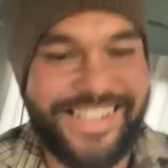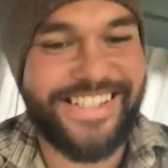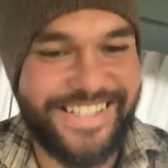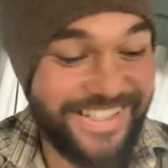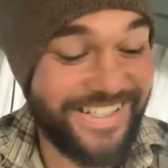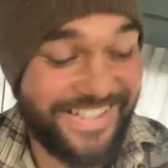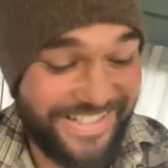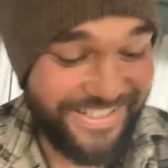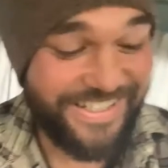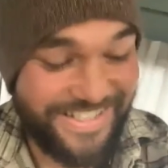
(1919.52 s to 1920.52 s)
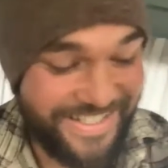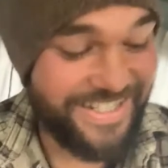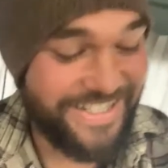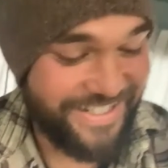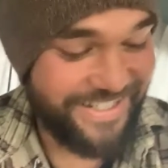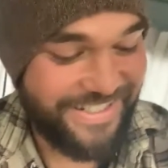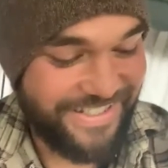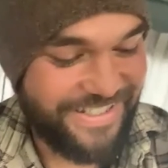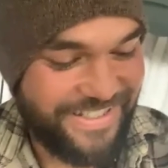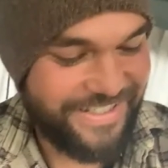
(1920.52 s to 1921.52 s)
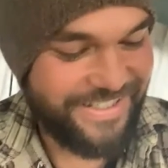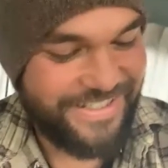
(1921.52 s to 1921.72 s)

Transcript: It was so fun to watch